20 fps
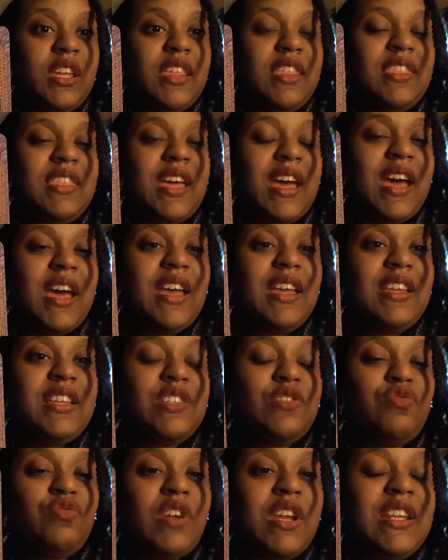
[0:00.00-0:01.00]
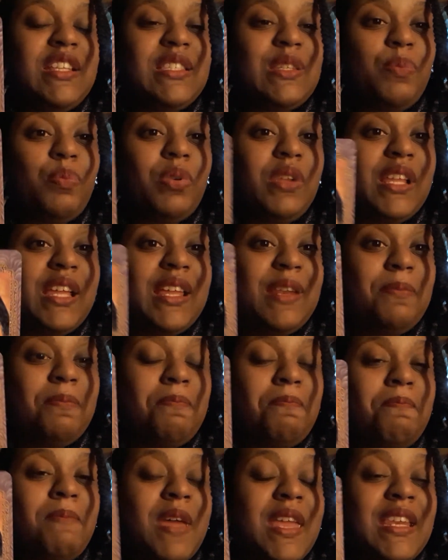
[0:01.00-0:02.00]
that is ready to plant
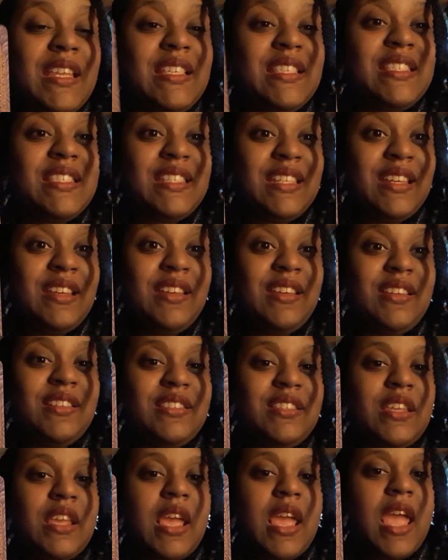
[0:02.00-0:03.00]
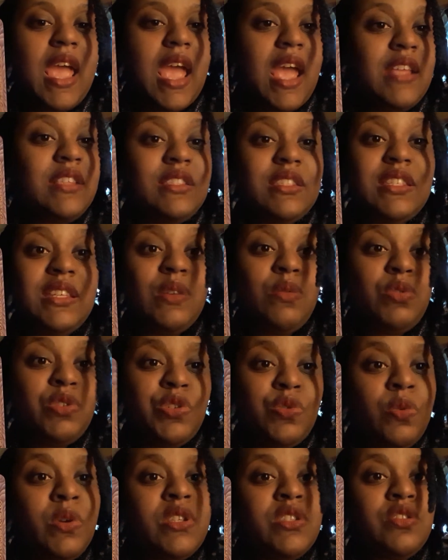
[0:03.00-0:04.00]
many seeds and see which
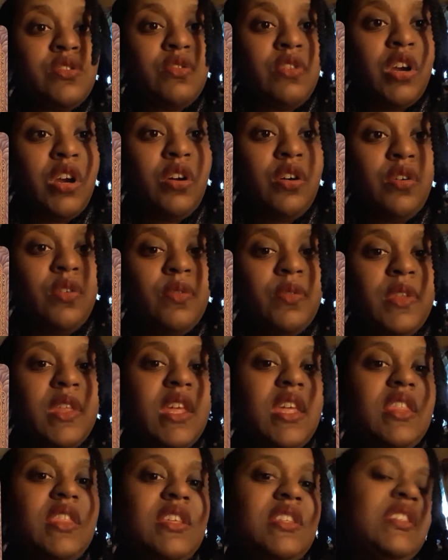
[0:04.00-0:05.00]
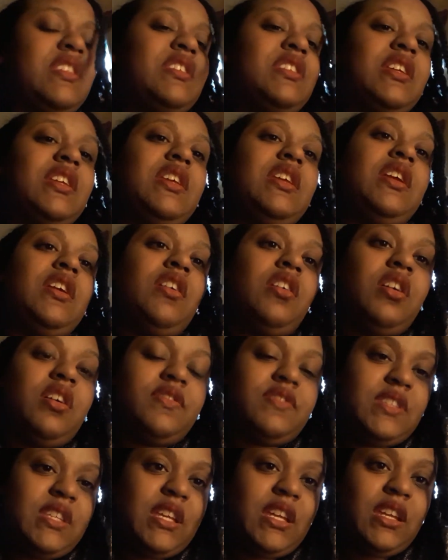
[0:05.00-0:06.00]
ones grow. This is a year of
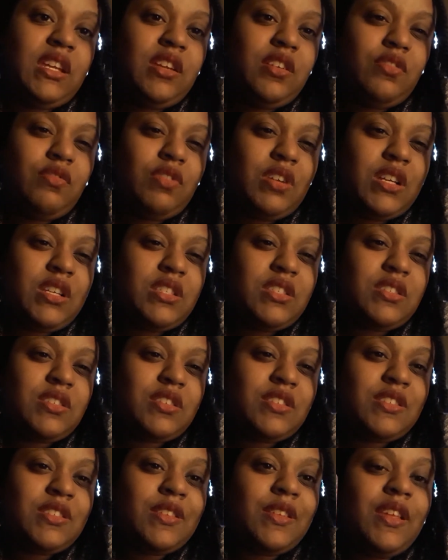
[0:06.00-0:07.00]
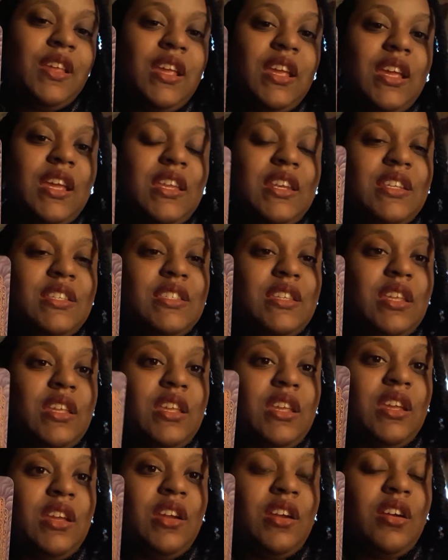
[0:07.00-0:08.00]
taking risks. It is a
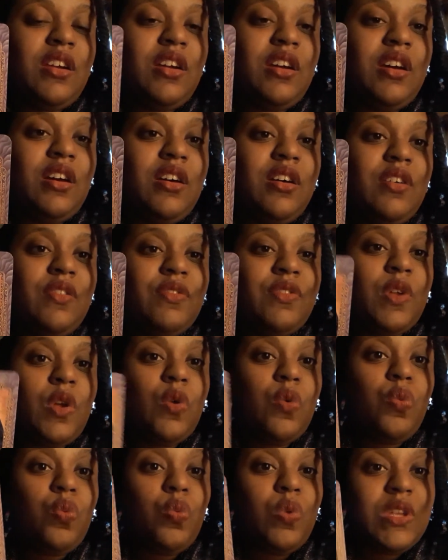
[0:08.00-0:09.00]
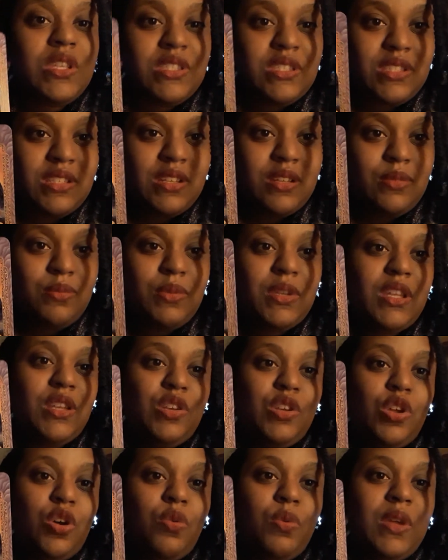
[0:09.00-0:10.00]
year of wisdom in
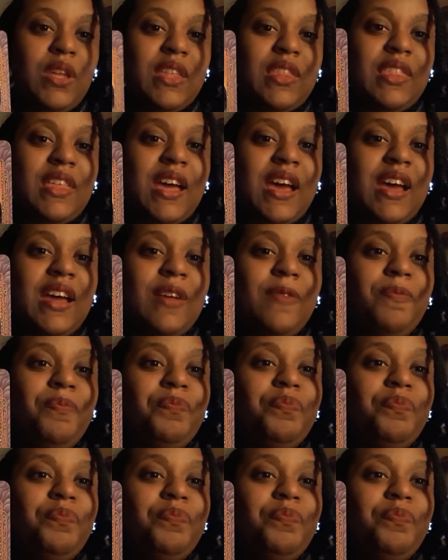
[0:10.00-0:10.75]
knowing that